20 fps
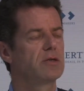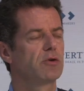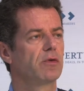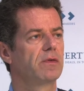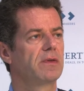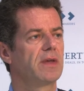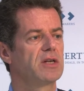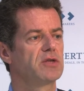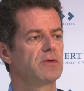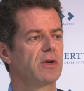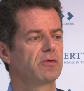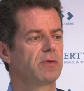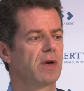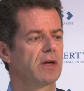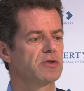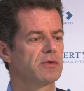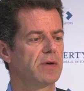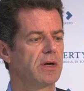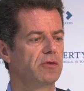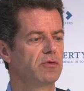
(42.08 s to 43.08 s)
context, what we
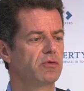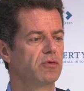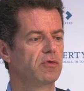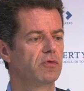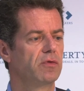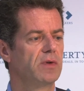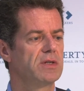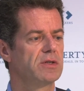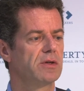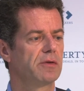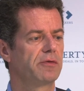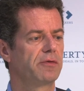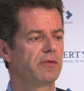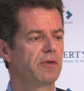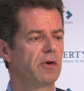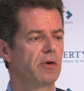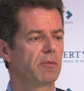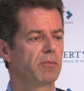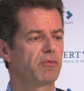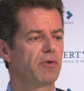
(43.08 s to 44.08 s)
are trying to do is
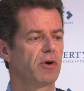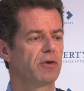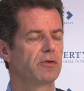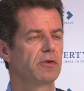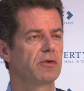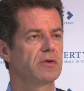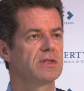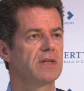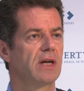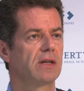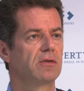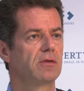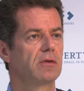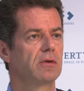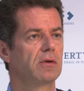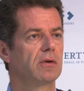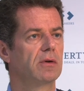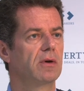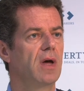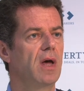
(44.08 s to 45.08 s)
offer products that
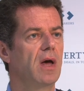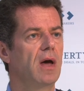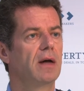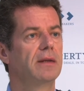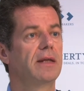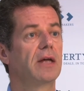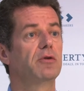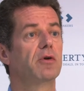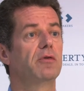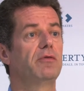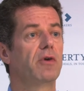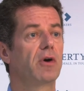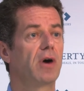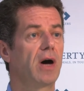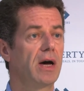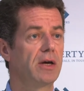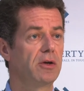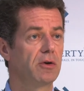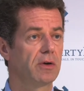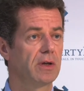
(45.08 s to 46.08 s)
that offer
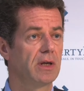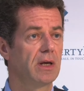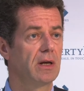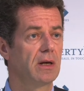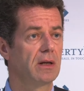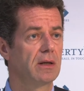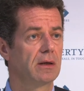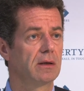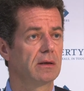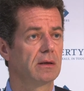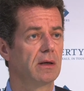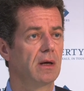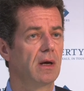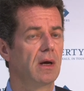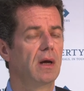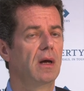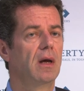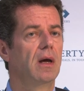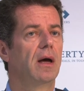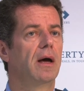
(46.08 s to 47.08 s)
higher yield.
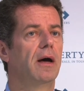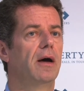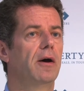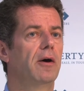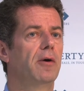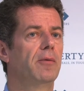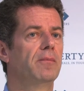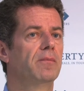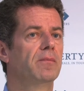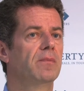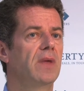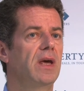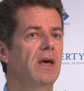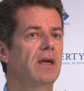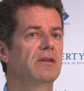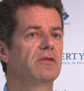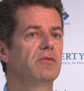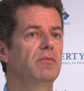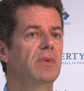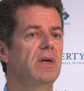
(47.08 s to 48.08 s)

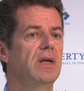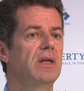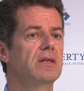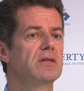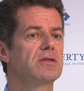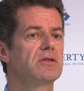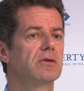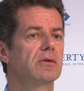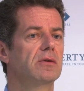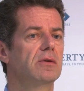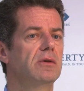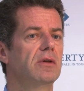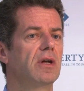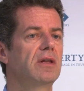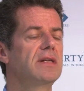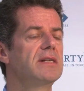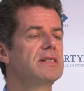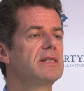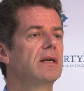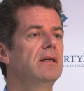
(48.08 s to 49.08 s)
It means
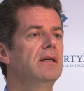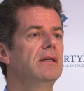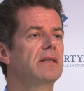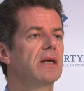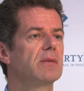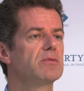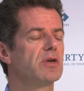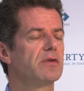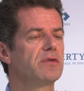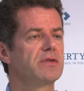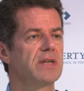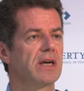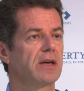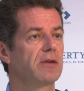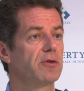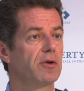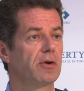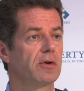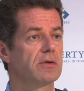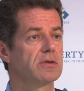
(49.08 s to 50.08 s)
not necessarily in terms of
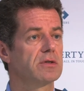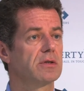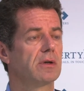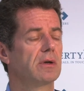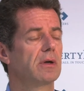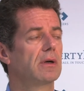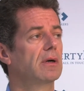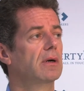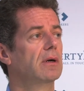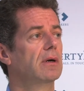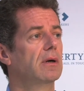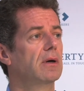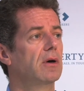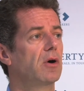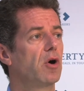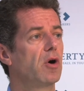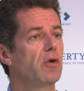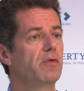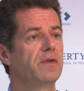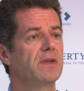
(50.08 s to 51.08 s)
sectors,
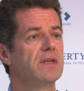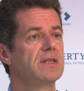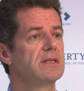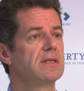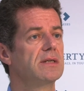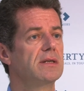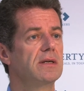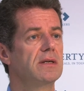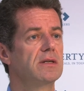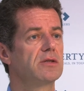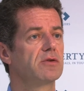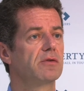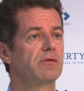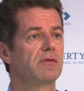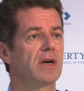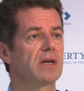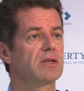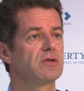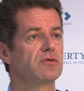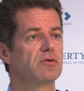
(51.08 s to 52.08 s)
offices
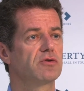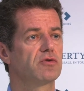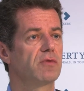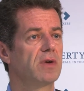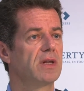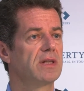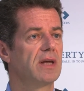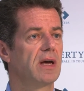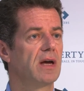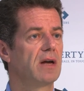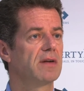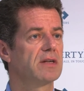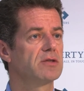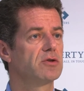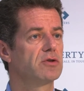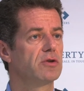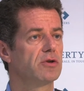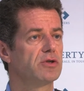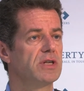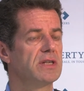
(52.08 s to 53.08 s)
versus retail
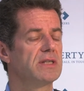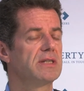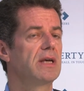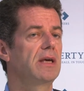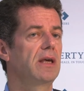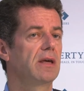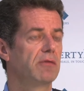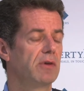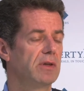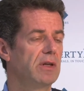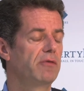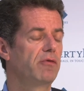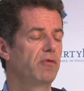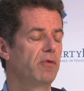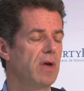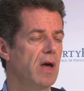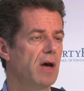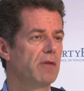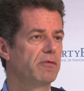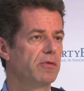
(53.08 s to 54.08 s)
versus logistics, even if
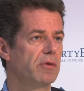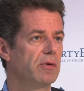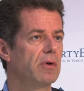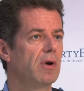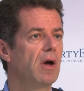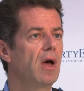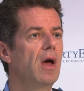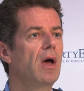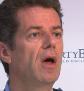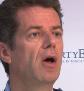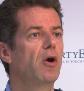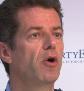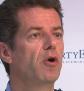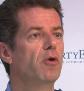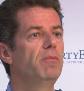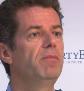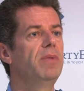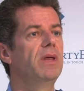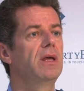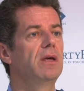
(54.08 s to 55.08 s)
we have
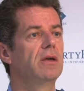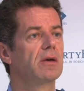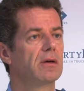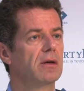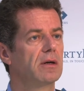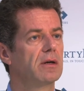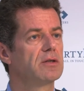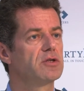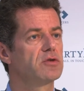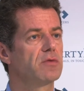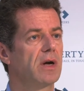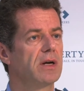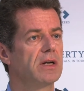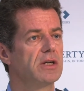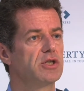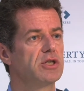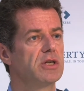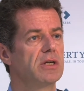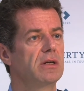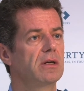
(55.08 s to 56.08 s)
a big
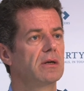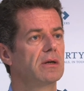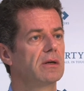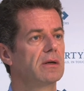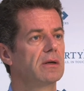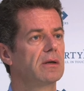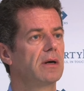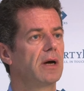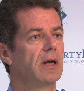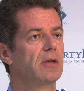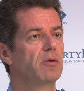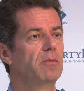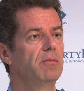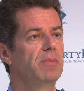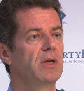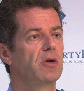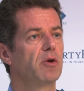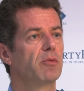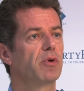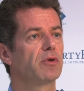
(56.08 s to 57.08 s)
strategy and a
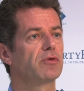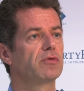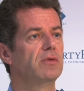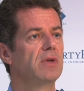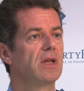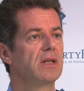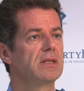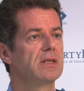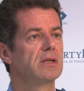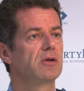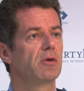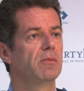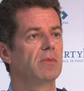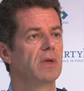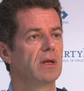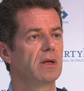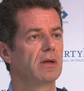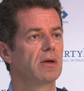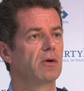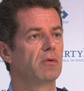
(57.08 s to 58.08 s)
big opportunity
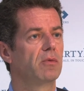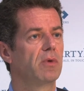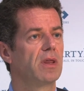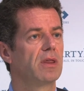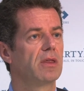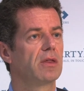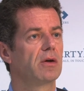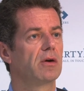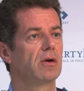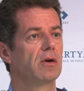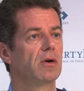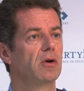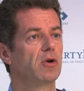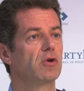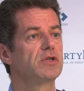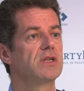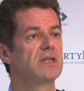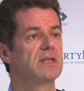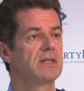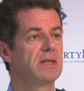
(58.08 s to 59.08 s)
coming with
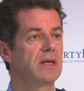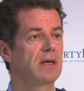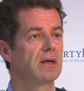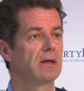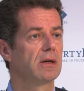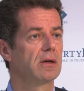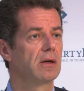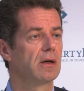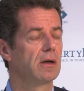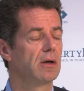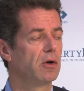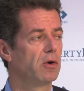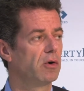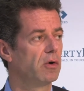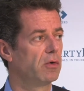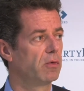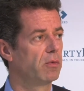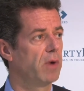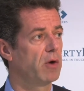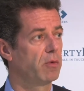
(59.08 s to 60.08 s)
logistics,
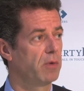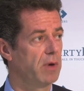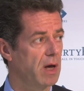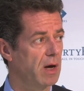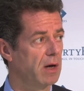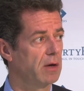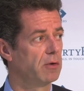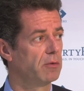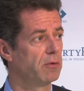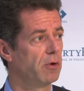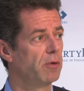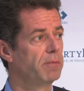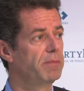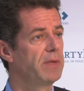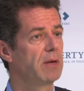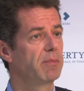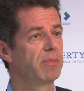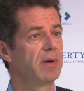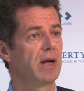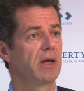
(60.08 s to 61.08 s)
where we are a
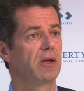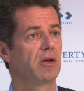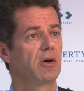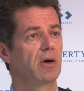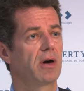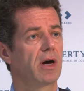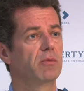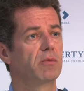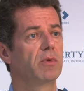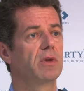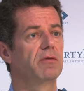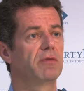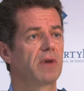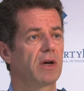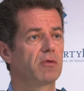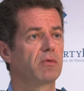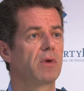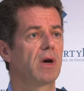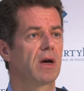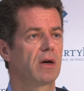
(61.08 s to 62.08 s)
big player, in
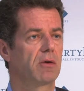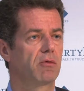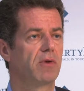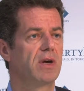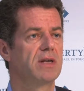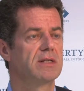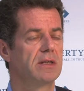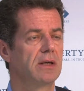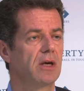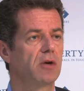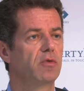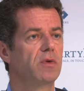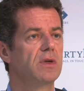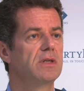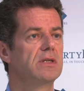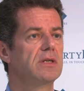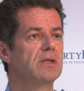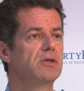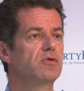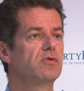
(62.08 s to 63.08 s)
fact we are raising
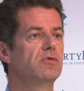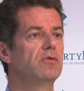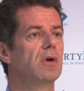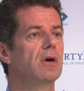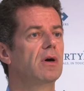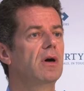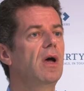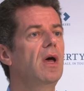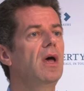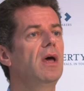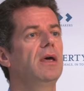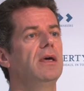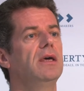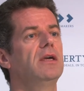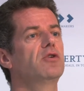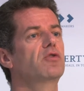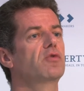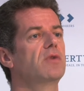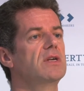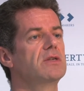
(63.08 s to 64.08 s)
equity to
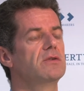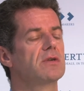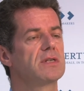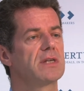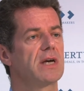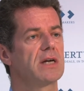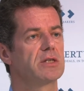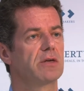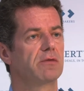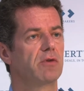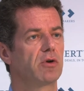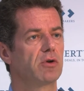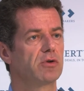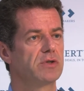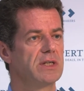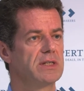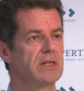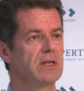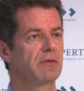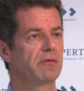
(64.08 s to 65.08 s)
increase the size of our
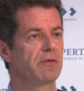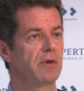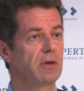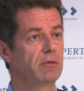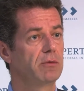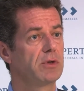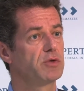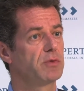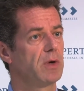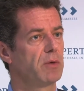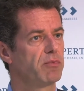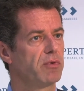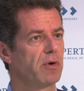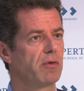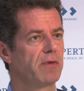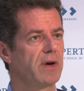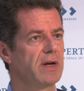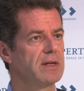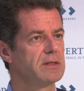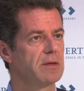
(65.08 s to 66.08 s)
logistics fund, which will
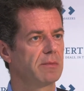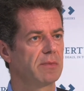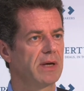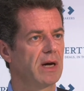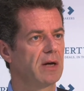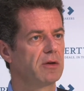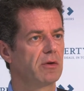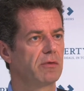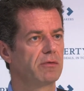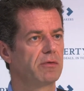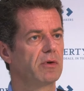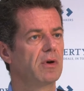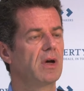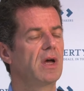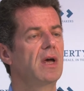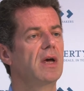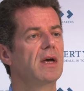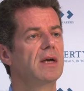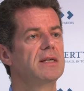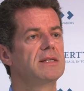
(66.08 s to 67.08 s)
provide some kind of
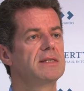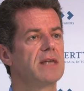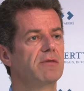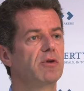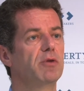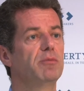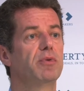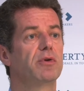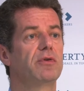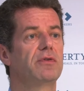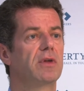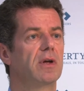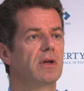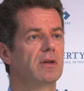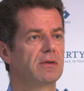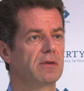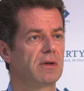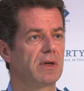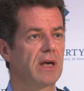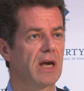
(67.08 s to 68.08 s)

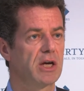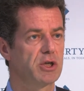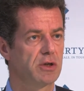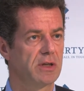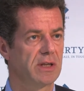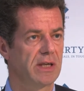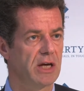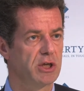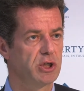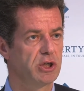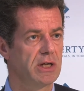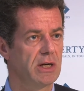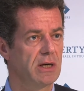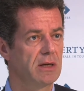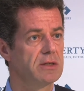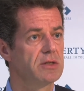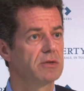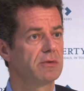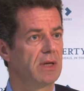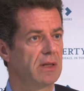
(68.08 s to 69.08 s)
7% cash and cash
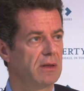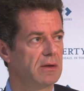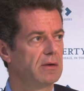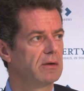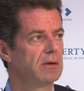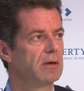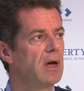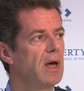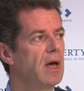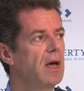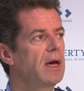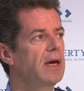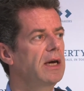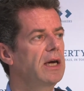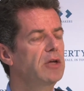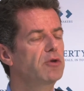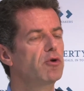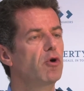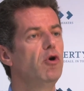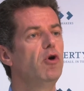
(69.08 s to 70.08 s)
yield. So in a
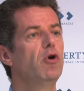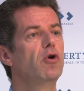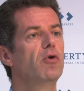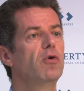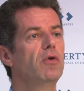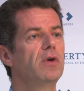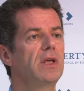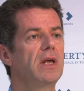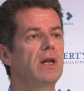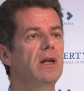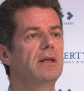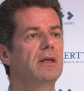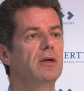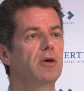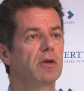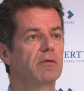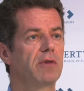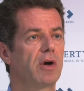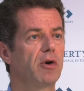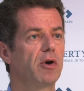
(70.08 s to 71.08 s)
low yielding
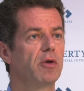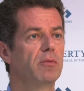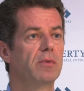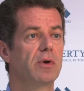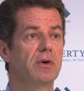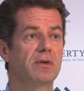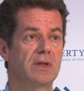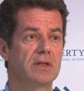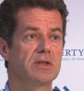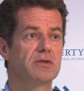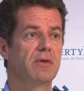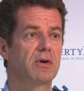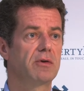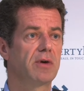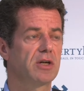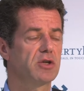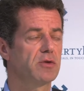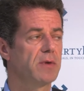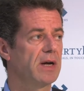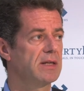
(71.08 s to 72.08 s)
environment, it's
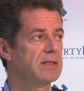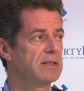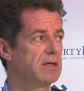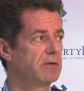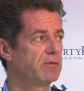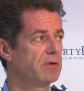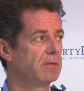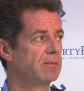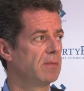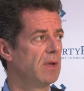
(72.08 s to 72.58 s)
very attractive.